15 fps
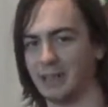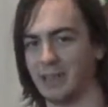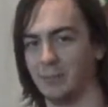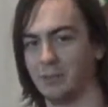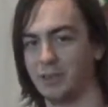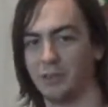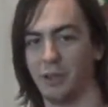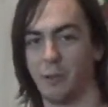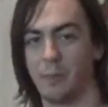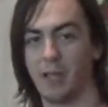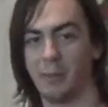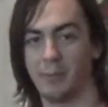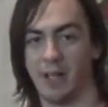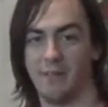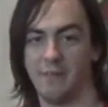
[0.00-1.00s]
I'm just going to
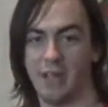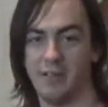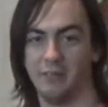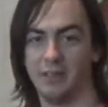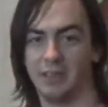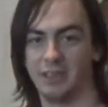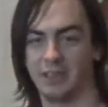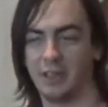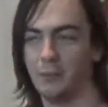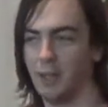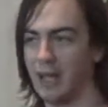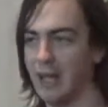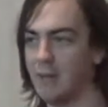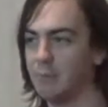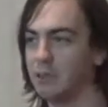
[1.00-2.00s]
pick my favorite and see what
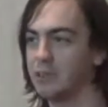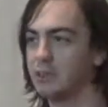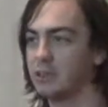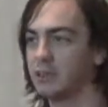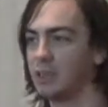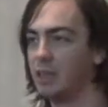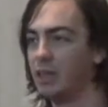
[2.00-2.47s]
happens.